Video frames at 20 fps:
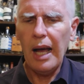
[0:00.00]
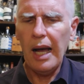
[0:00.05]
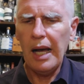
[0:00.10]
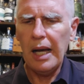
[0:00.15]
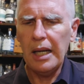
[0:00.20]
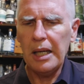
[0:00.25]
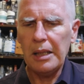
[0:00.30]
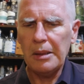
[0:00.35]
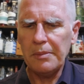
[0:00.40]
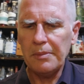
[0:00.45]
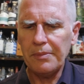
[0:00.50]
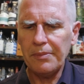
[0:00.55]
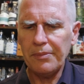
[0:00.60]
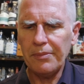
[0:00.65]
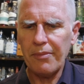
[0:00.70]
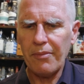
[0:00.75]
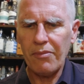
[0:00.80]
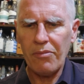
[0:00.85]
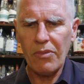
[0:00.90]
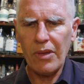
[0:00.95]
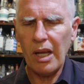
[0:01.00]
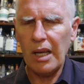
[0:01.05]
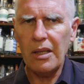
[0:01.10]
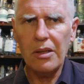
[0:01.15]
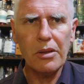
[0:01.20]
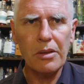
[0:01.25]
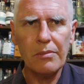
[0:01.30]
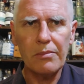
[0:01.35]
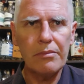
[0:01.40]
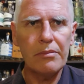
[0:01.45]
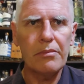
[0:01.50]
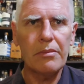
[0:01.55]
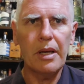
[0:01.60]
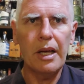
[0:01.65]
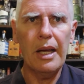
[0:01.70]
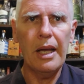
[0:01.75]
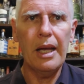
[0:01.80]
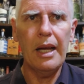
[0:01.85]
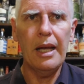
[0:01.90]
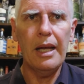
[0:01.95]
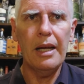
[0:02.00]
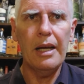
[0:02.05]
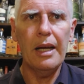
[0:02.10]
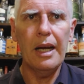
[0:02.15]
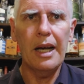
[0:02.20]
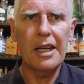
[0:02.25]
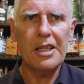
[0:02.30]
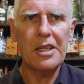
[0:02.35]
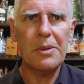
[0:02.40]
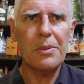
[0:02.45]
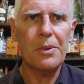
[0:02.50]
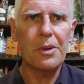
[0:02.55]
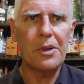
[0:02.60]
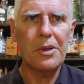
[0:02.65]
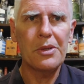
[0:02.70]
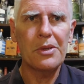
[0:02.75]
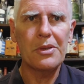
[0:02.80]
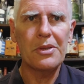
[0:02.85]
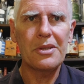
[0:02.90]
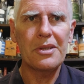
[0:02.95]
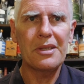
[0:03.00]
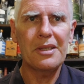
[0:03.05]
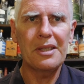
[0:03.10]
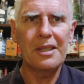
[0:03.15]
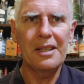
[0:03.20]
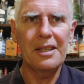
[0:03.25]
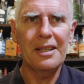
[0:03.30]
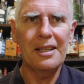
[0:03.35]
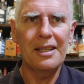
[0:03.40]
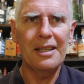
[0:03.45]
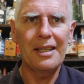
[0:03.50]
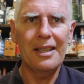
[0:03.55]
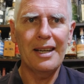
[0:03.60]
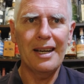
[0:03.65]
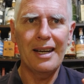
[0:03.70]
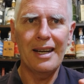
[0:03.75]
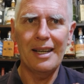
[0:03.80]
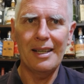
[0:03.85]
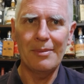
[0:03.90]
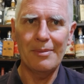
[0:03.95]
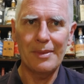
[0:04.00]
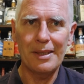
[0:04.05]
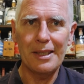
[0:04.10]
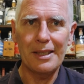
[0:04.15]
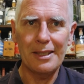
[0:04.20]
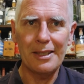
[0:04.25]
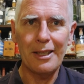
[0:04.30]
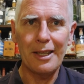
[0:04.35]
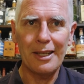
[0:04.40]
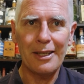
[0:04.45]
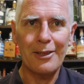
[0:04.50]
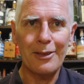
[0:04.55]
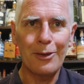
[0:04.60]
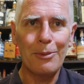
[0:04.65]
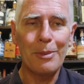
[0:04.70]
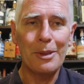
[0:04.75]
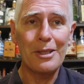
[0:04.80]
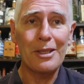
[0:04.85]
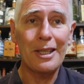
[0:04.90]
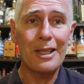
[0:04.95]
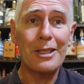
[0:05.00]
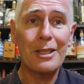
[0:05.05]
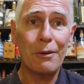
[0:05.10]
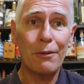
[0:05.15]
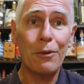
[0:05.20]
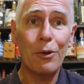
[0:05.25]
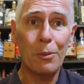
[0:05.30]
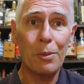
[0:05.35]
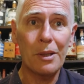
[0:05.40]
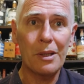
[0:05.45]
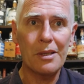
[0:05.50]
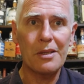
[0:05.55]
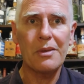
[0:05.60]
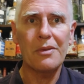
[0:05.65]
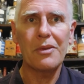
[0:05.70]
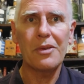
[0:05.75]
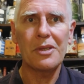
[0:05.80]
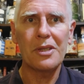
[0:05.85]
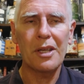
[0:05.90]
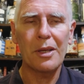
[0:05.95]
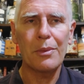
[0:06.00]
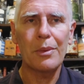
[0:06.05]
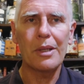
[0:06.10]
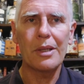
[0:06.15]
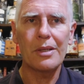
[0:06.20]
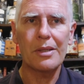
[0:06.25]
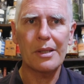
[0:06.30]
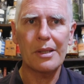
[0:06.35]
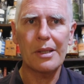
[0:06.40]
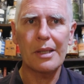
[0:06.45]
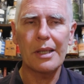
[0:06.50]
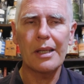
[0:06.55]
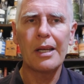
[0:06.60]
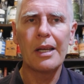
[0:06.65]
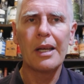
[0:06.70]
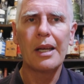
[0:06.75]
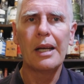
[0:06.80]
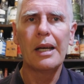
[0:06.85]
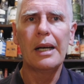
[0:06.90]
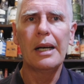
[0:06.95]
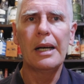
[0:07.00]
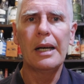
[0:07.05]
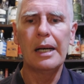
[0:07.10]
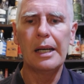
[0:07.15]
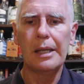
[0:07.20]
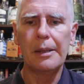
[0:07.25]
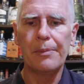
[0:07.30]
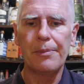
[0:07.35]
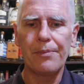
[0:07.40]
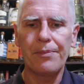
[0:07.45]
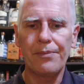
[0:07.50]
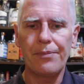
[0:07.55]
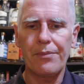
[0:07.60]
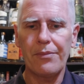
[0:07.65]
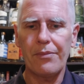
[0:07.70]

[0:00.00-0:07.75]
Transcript: Um, and look, Rose, um, is like almost, it's the four pillars of New South Wales, okay? Um,